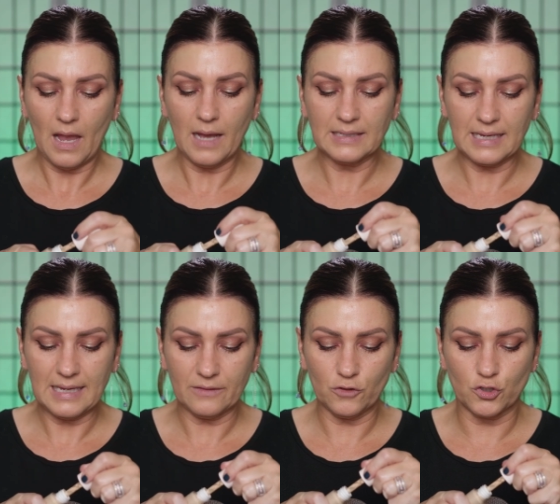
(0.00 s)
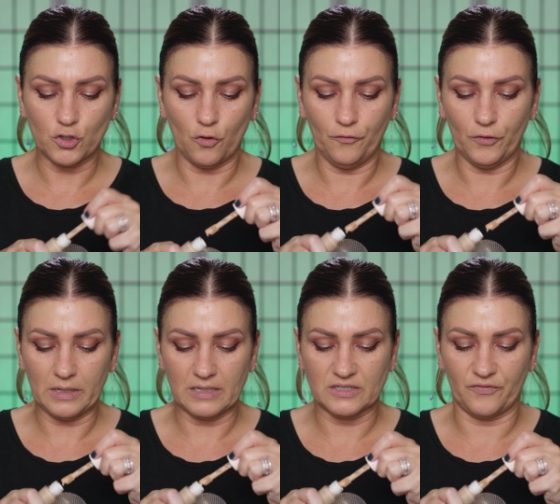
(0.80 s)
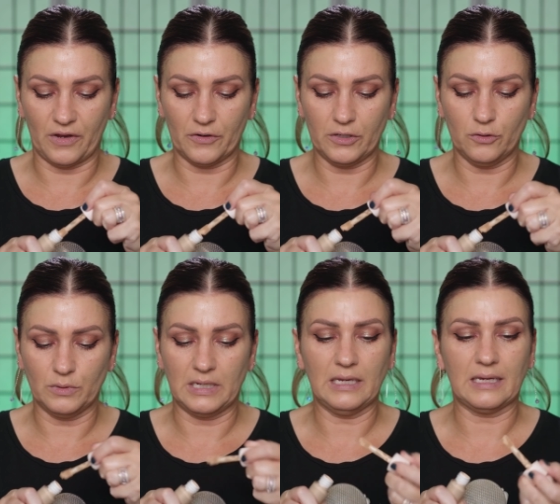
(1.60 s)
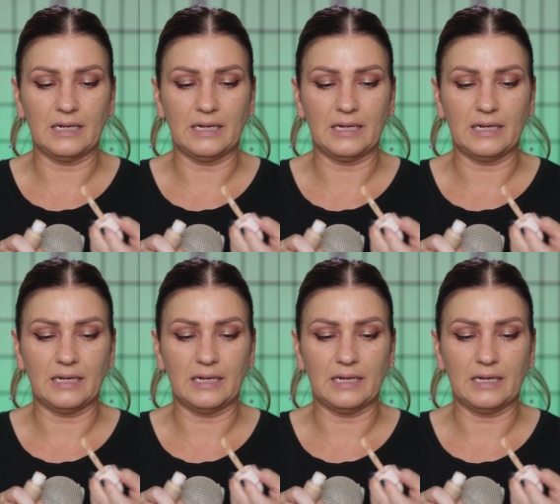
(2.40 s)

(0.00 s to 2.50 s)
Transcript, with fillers: Again, the doe foot is very unique.